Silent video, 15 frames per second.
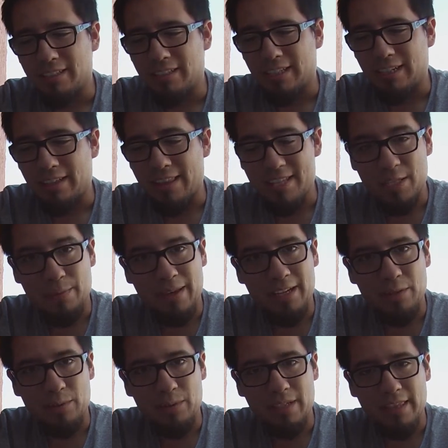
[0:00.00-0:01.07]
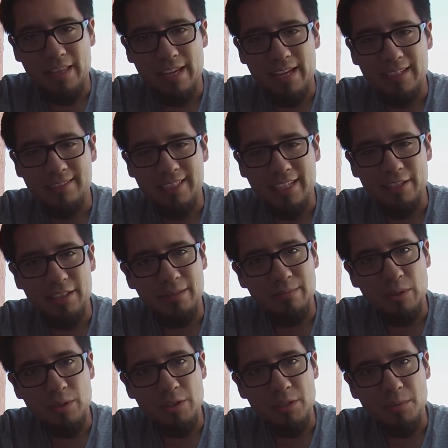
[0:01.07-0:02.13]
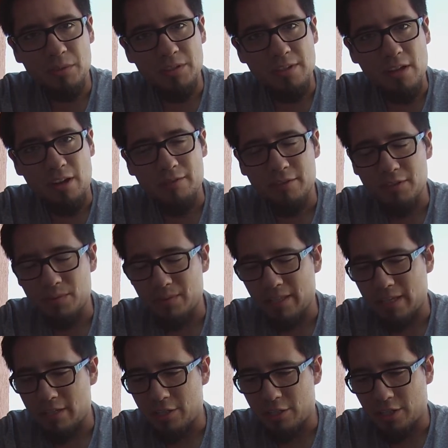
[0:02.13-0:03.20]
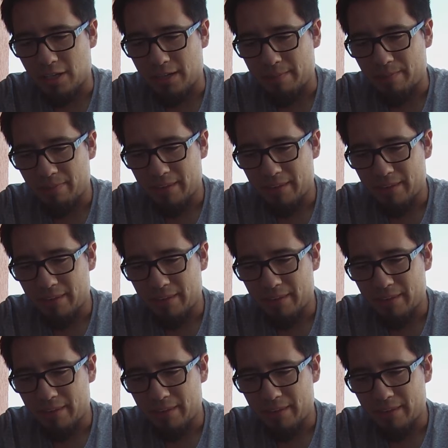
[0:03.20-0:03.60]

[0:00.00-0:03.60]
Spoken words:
the spec one that Dead Hook Motorsports offers with his shop.